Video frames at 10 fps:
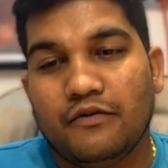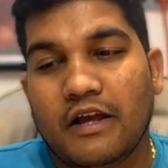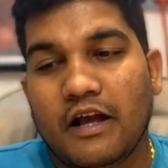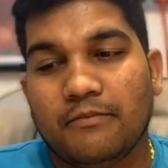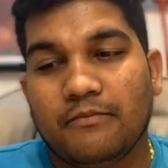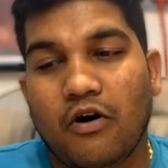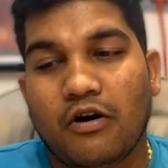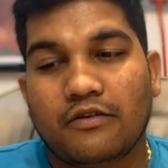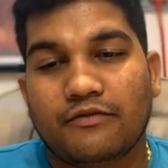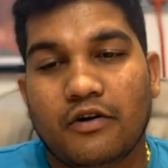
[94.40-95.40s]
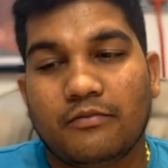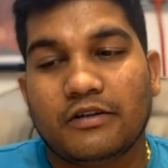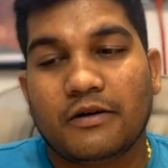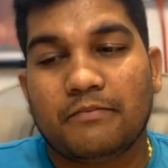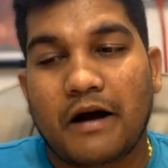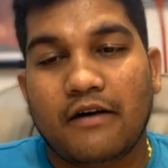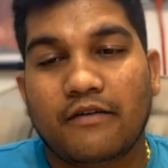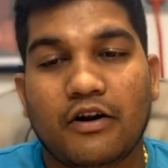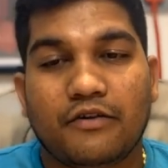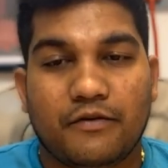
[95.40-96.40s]
We are born from the
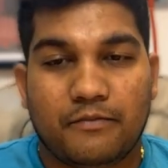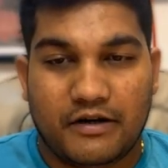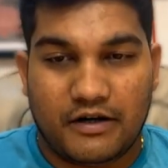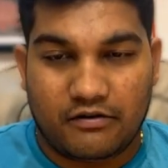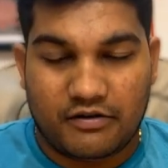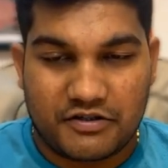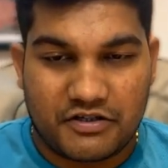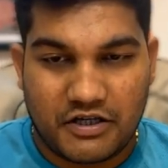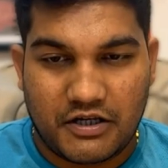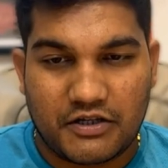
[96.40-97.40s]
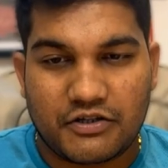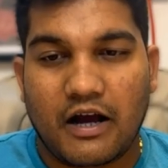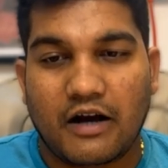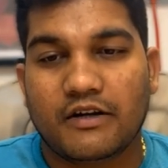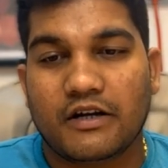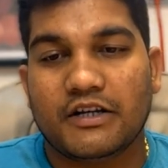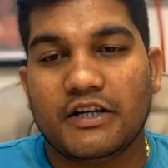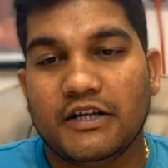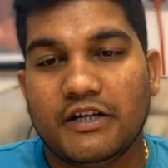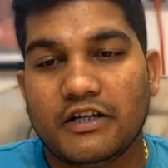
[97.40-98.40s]
power of a particular sage. Our
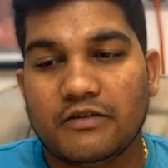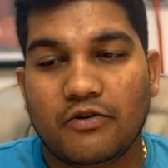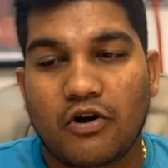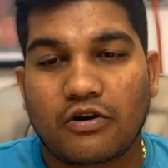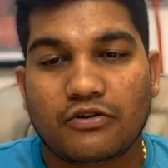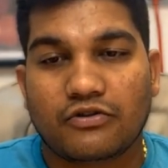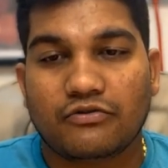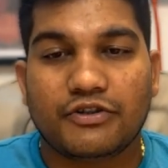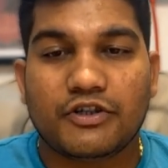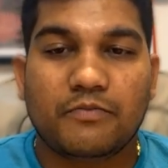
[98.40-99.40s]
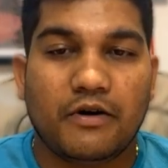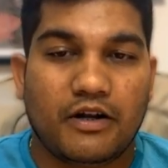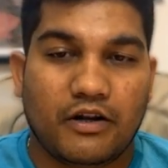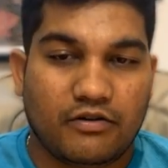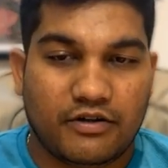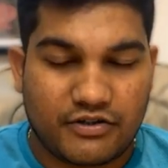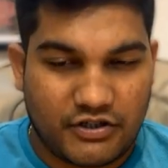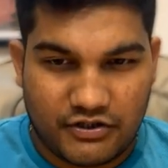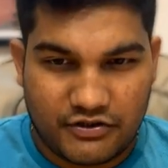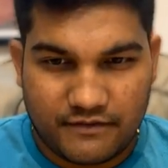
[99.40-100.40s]
lineage belongs to this particular
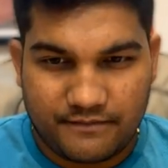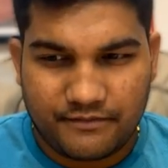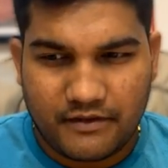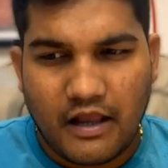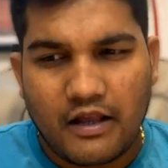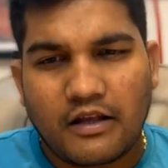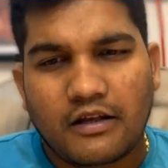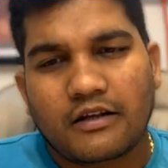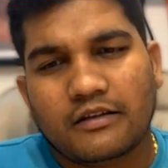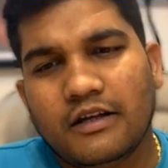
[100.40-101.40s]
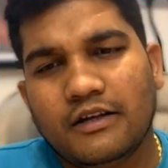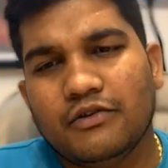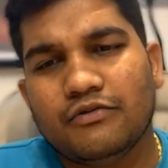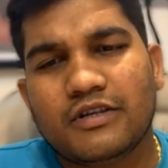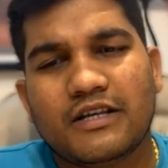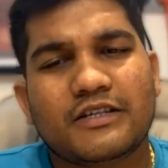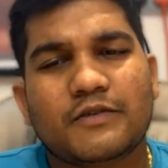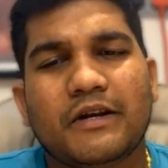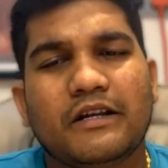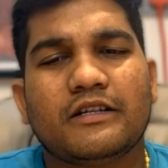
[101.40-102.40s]
sage. The usage
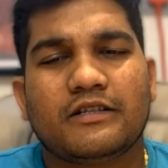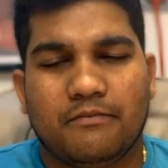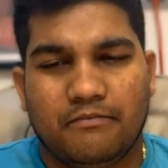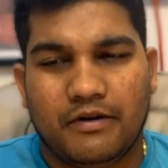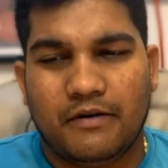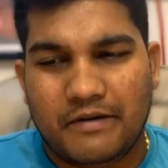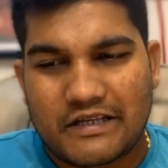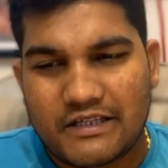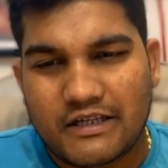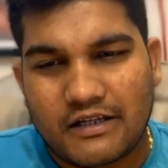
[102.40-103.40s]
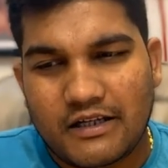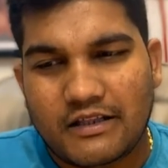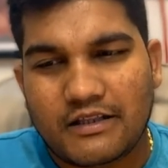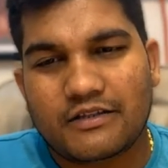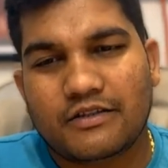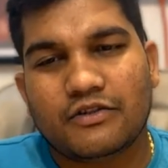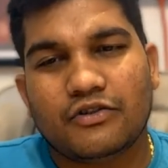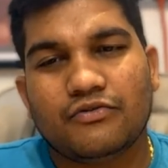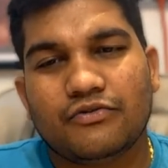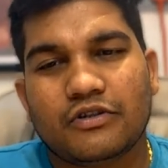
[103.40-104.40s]
is pretty simple. Basically, this
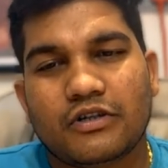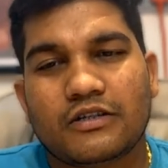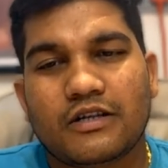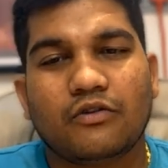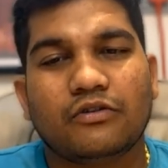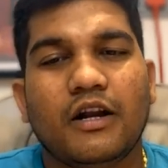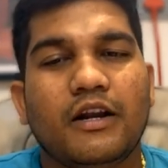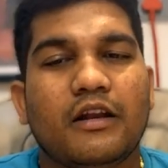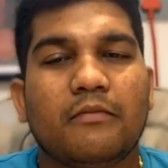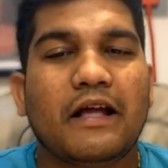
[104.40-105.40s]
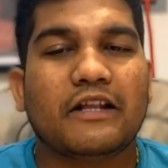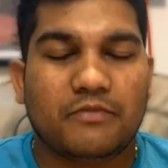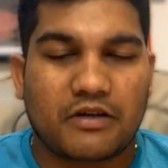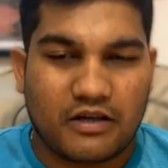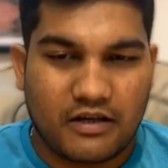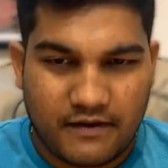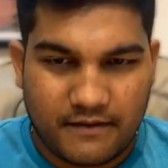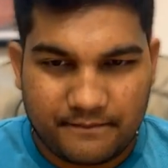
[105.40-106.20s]
is used in South Indian matchmaking,